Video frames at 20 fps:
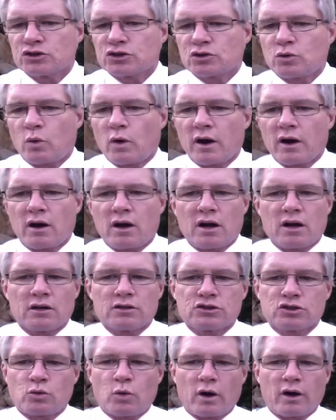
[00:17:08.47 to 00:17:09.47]

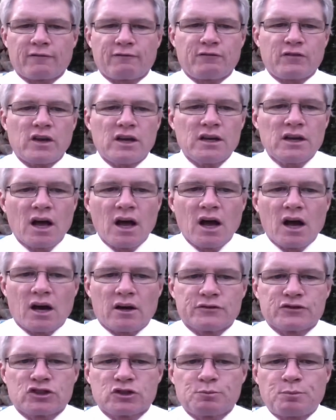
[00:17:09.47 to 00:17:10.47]
square feet
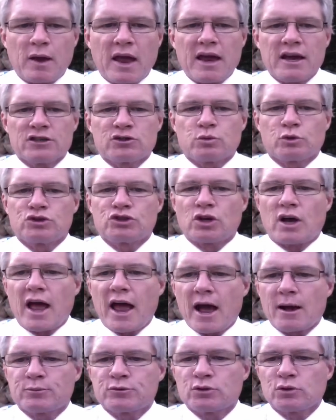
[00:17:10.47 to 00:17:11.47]
of space, which you'll
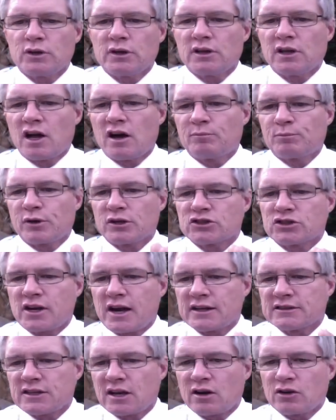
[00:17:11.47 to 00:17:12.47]
absolutely love. Plus, it
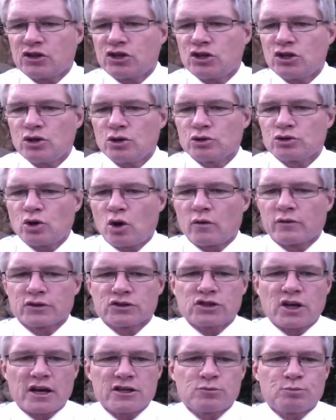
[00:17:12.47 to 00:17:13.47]
has that huge
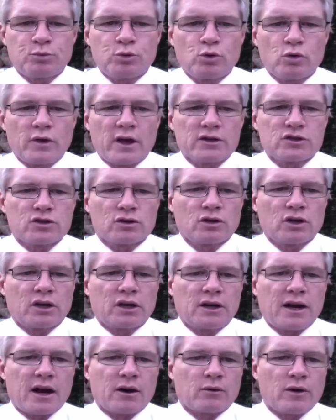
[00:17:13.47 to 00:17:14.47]
oversized pool that you're
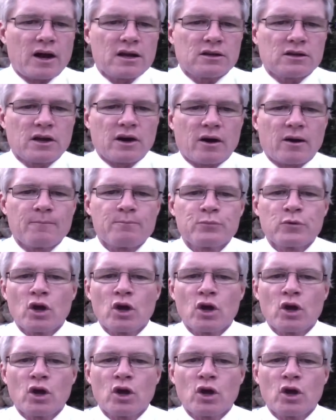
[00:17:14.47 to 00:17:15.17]
looking at right there.